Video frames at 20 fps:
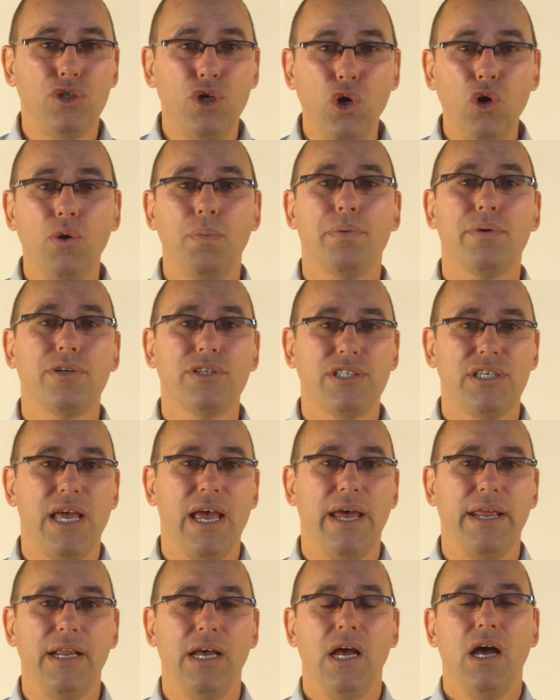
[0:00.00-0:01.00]

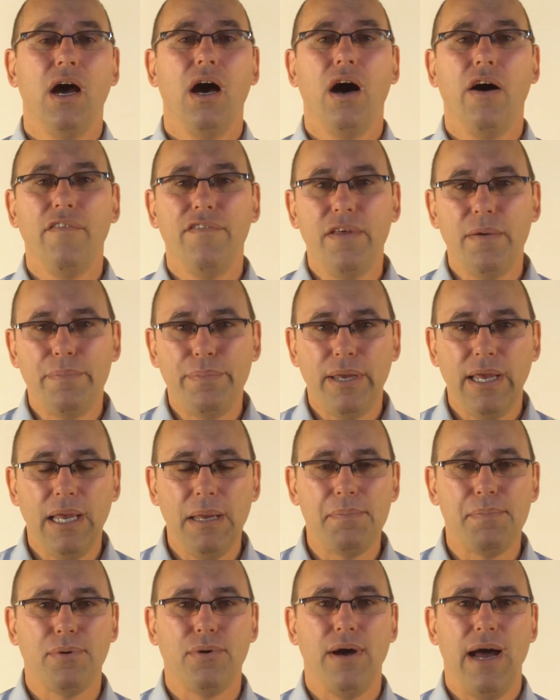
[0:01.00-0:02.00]
2% of the
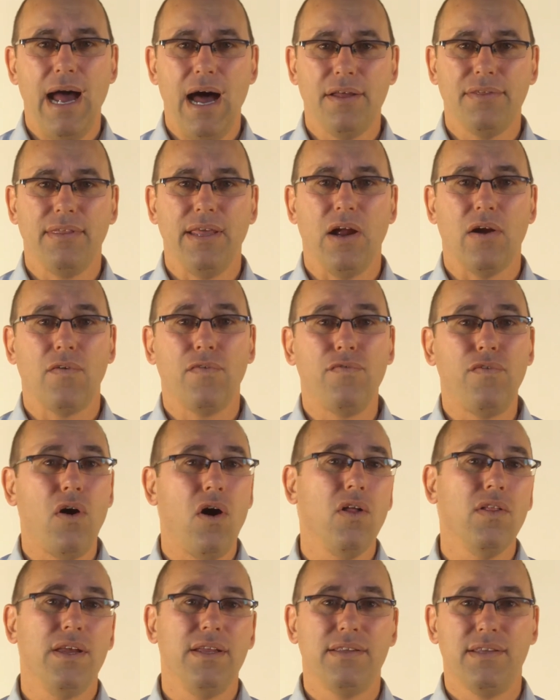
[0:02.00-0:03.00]
people out there
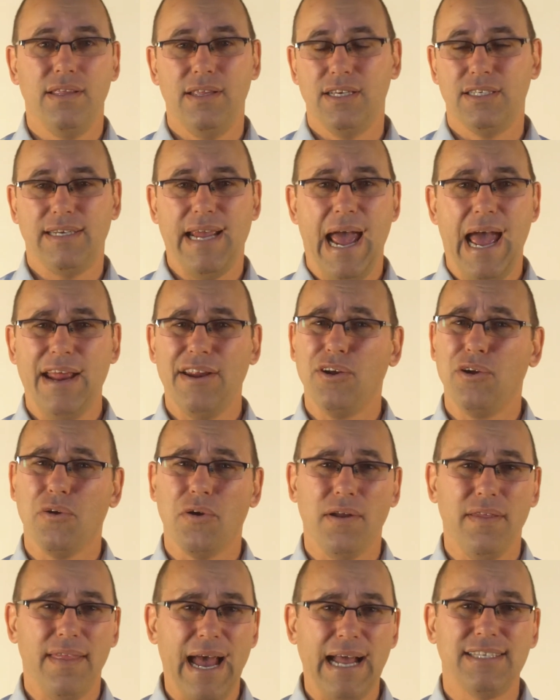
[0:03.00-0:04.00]
fall into this
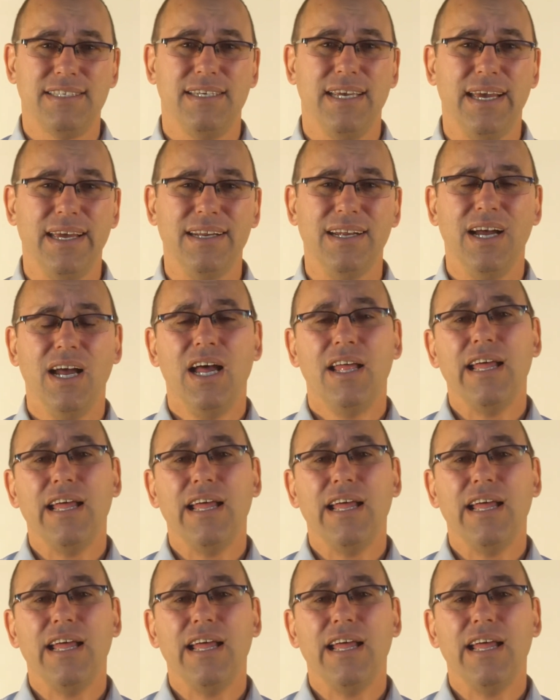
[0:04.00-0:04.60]
category. That's it.